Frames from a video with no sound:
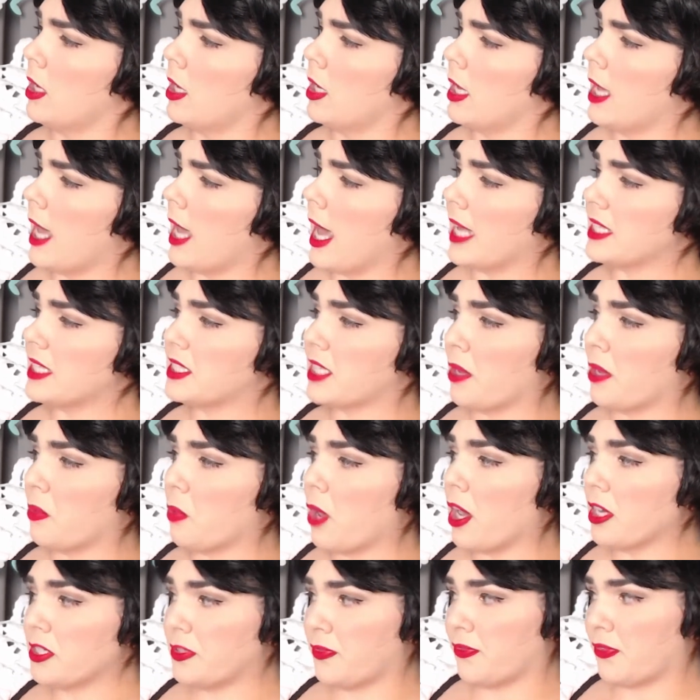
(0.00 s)
As I walked
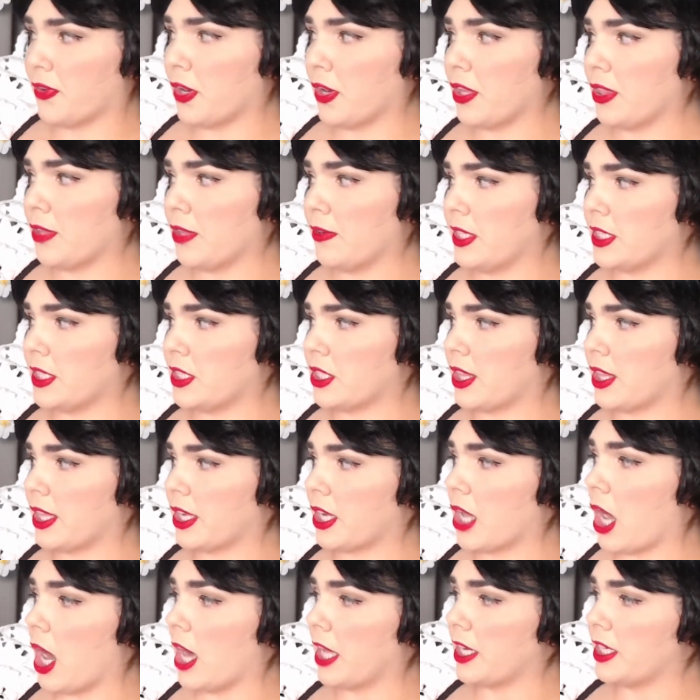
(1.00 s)
further into the
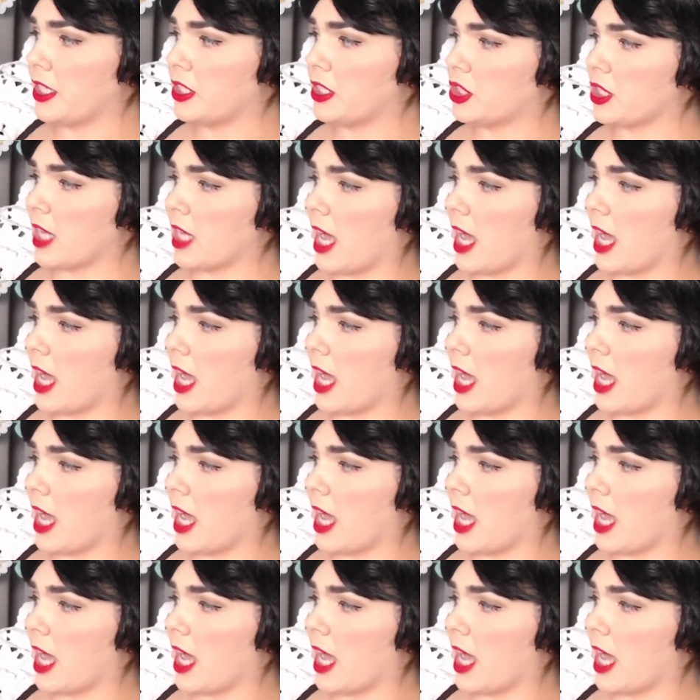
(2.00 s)
cottage, I